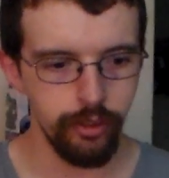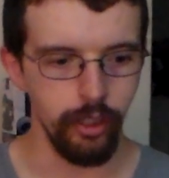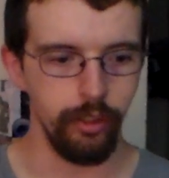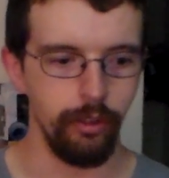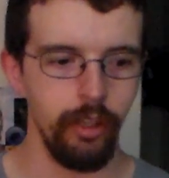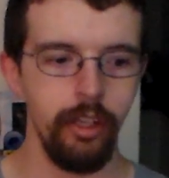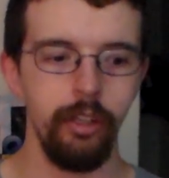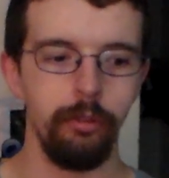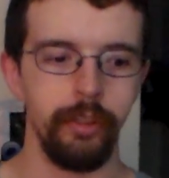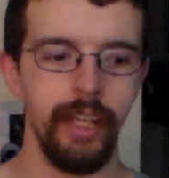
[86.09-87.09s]
So,
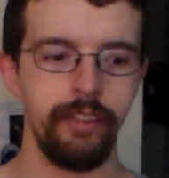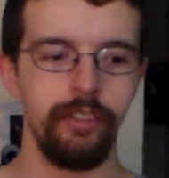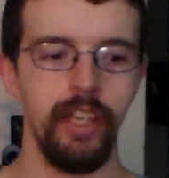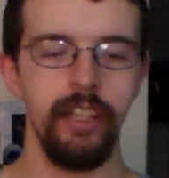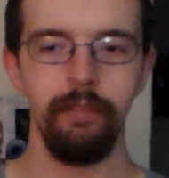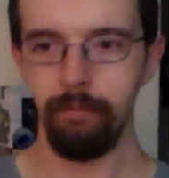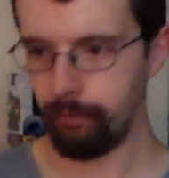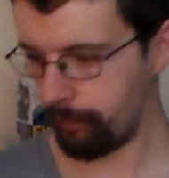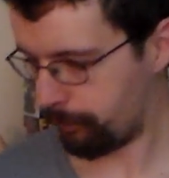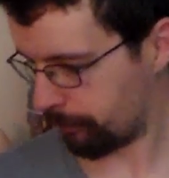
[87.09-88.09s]
with that said,
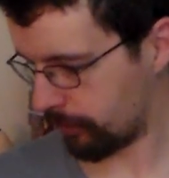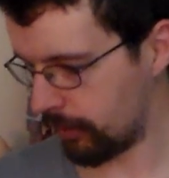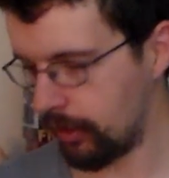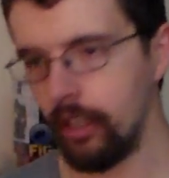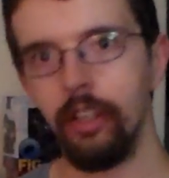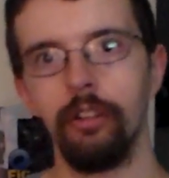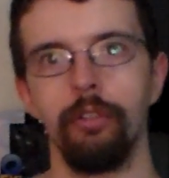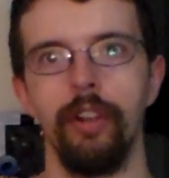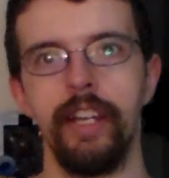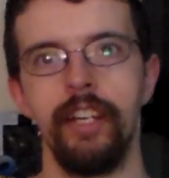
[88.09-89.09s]

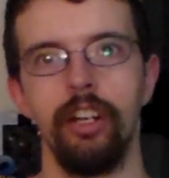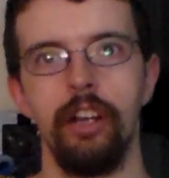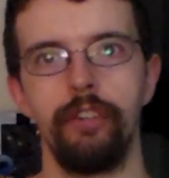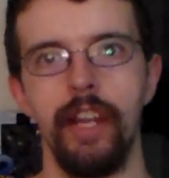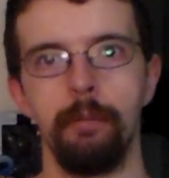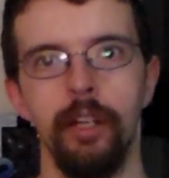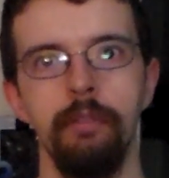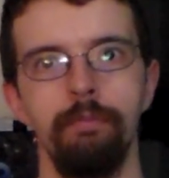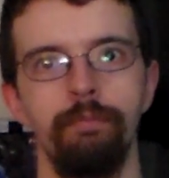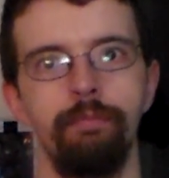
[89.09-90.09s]
right here off
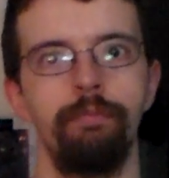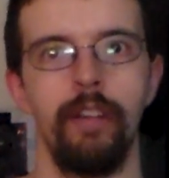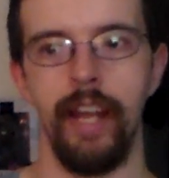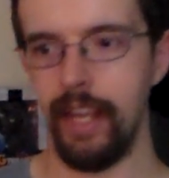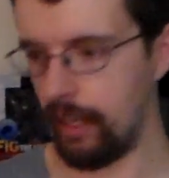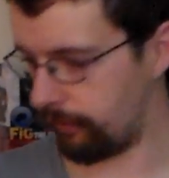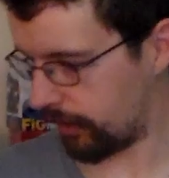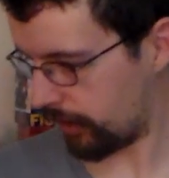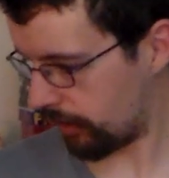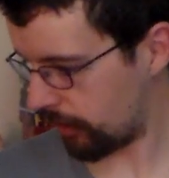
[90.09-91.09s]
camera, I have a
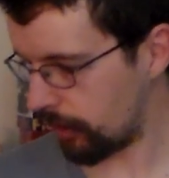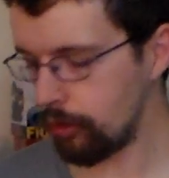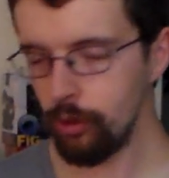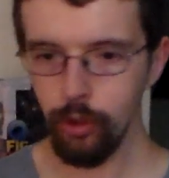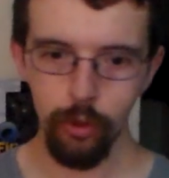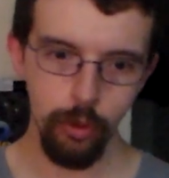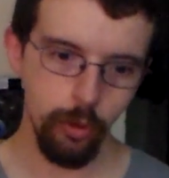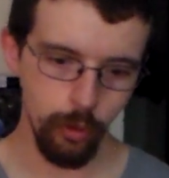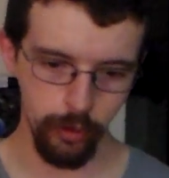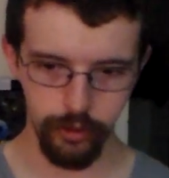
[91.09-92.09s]

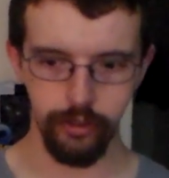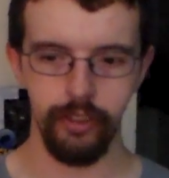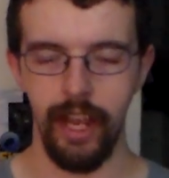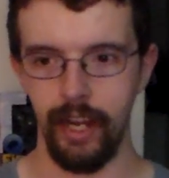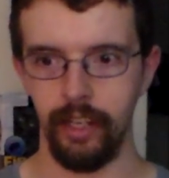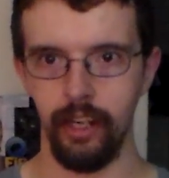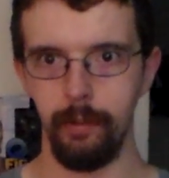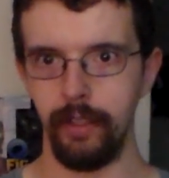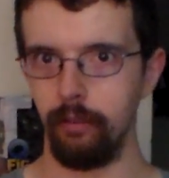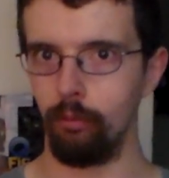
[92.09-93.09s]
huge stack, and
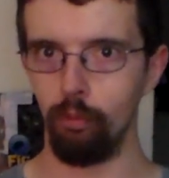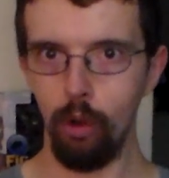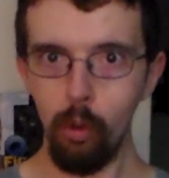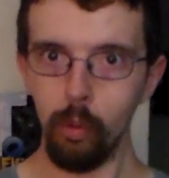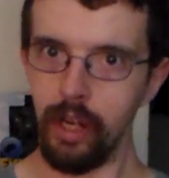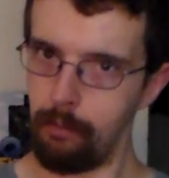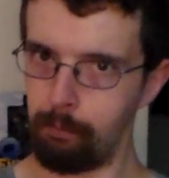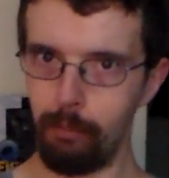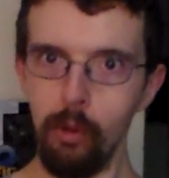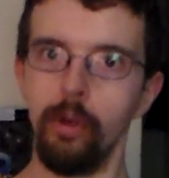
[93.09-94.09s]
I mean, woga
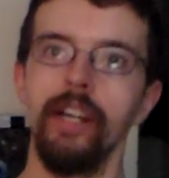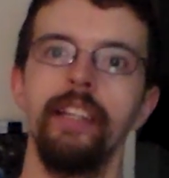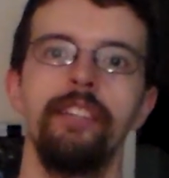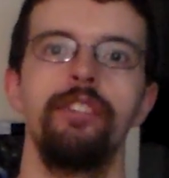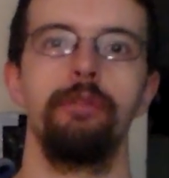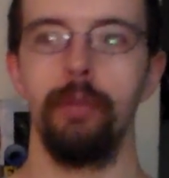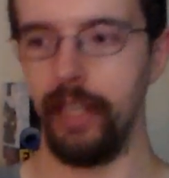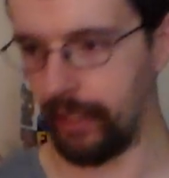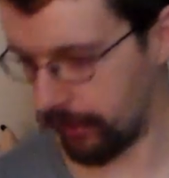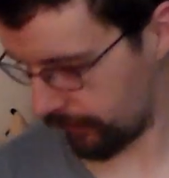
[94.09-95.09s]
boga, this is big.